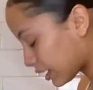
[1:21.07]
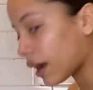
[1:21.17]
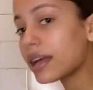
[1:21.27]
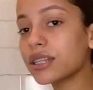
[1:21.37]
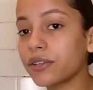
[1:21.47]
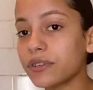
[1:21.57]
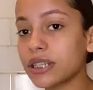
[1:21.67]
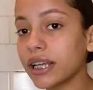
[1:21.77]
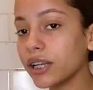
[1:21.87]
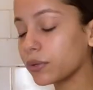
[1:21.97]
All right, so the first
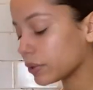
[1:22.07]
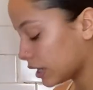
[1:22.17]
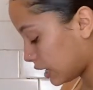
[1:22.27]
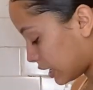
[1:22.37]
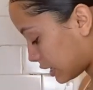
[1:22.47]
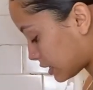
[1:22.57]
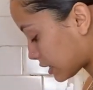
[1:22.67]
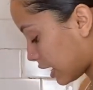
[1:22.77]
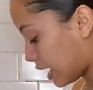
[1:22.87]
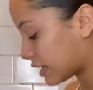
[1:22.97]
thing I do is
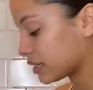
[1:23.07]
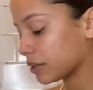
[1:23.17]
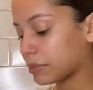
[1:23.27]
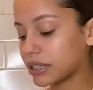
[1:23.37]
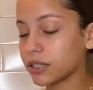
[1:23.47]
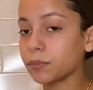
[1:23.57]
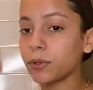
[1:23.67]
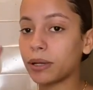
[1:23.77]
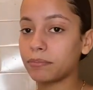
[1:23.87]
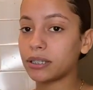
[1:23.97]
I take my simple
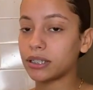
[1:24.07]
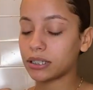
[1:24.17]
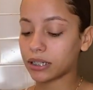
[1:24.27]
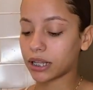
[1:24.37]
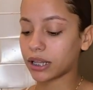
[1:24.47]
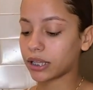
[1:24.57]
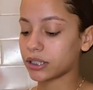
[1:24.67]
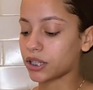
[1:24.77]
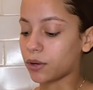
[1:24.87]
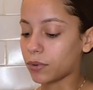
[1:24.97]
wipes and I like
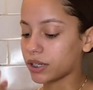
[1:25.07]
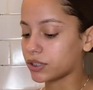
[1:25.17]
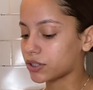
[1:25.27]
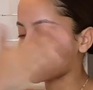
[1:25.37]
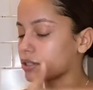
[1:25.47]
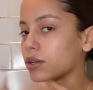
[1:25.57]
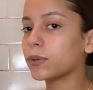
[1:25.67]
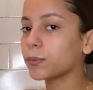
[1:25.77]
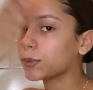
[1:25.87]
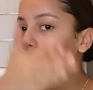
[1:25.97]
take one and just, you know,
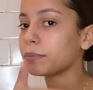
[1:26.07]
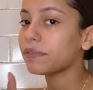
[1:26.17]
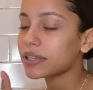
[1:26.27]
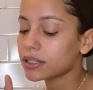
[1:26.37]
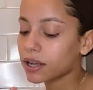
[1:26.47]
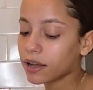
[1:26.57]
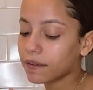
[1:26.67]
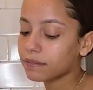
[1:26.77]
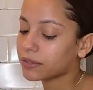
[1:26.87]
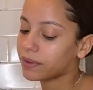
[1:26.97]
clean my face off
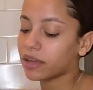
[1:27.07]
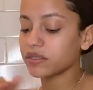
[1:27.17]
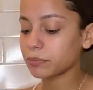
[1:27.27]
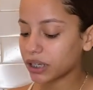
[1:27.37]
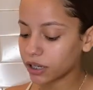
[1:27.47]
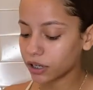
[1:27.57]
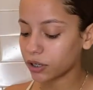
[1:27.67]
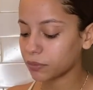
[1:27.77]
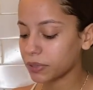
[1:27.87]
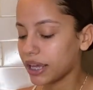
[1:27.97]
if I have any
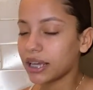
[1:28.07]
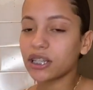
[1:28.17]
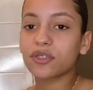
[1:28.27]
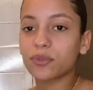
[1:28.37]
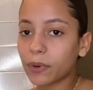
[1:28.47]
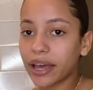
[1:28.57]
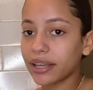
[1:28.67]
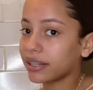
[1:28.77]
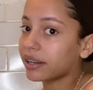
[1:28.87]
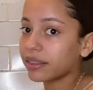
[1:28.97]
makeup, any sweat,
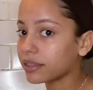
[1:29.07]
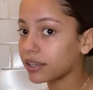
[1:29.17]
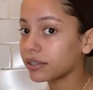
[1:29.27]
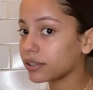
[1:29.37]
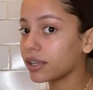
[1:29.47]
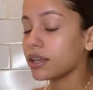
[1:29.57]
any nothing.